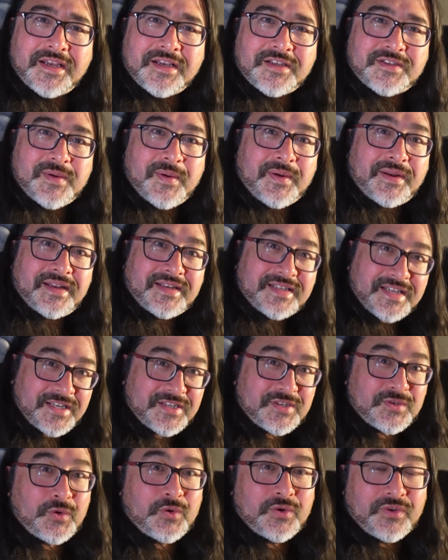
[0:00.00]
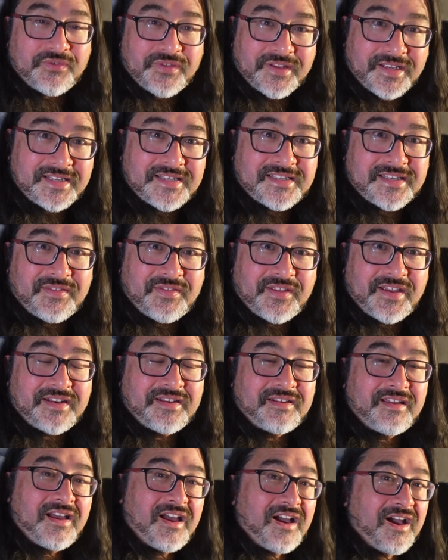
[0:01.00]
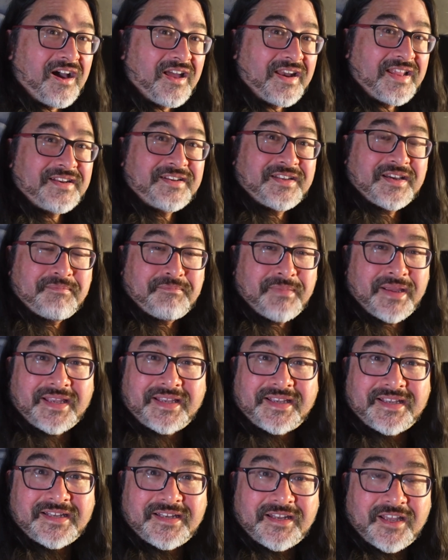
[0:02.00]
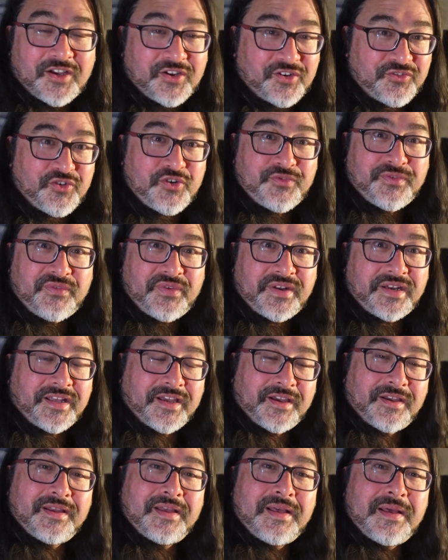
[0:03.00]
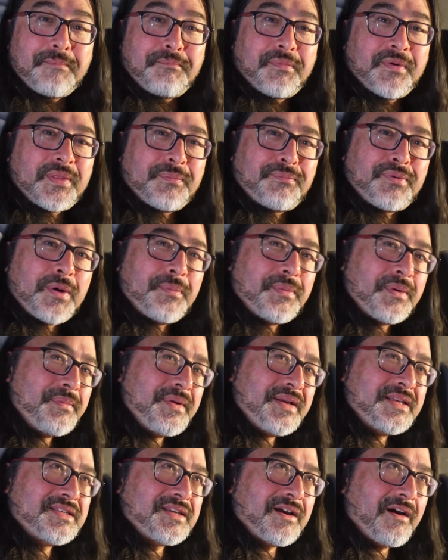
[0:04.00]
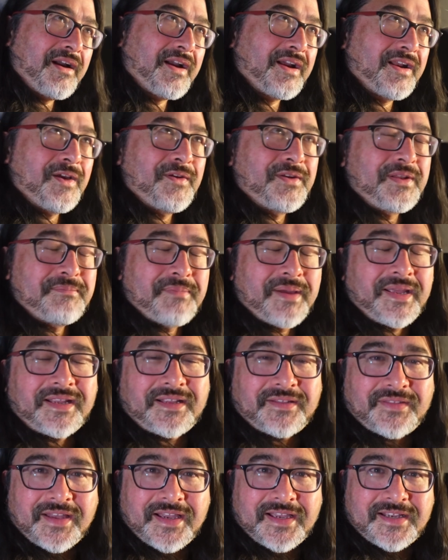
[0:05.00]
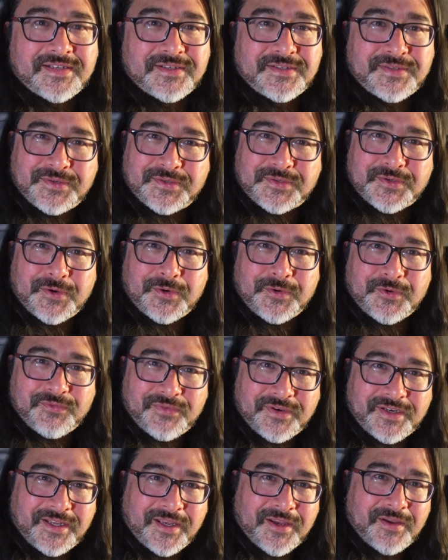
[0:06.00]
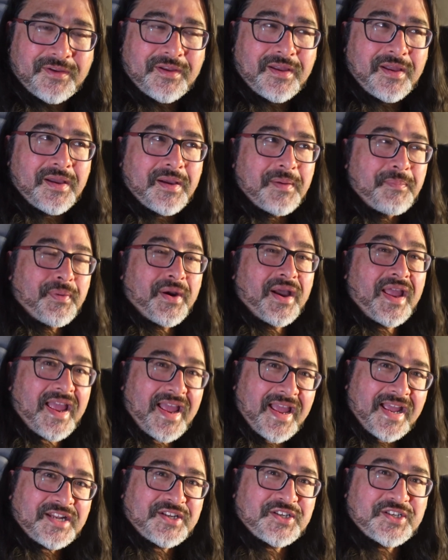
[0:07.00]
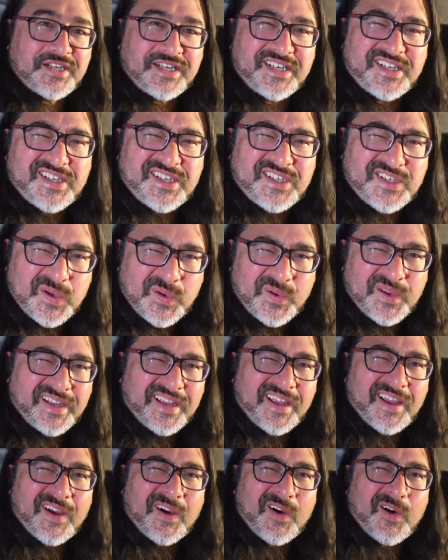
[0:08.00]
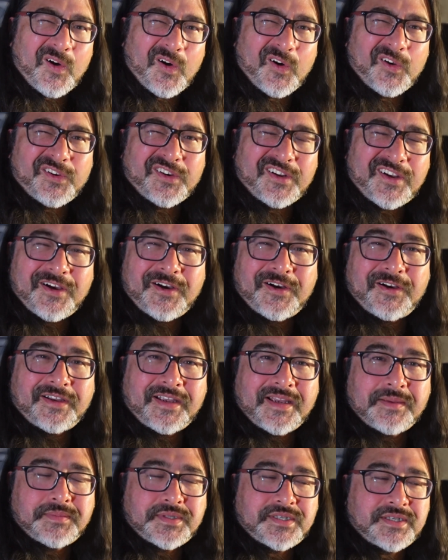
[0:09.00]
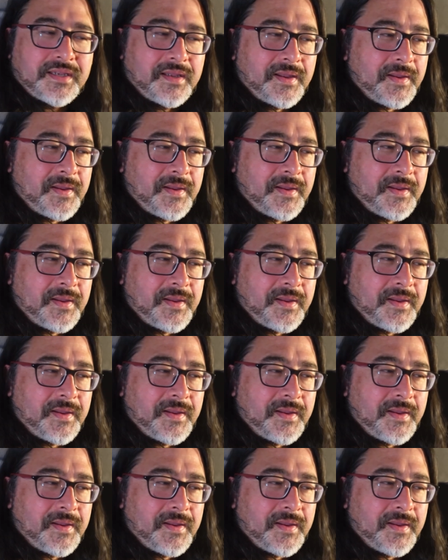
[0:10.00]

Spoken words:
So I'm going to test all of these and then I'll end up making a groovy video. But the problem is I can only make that tutorial video by actually doing it on car camps,